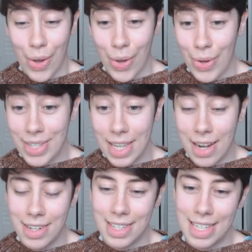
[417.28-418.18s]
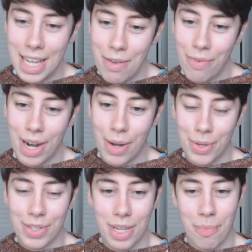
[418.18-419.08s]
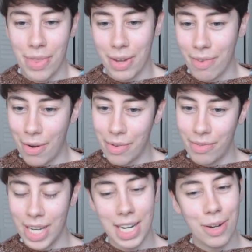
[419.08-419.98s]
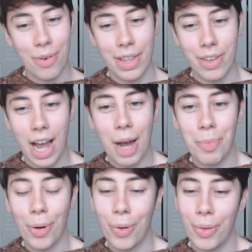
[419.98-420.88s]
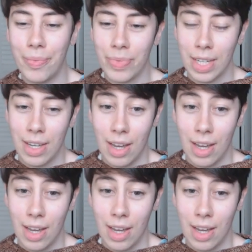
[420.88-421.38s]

satin sleeve when I want something very fitted around the armhole.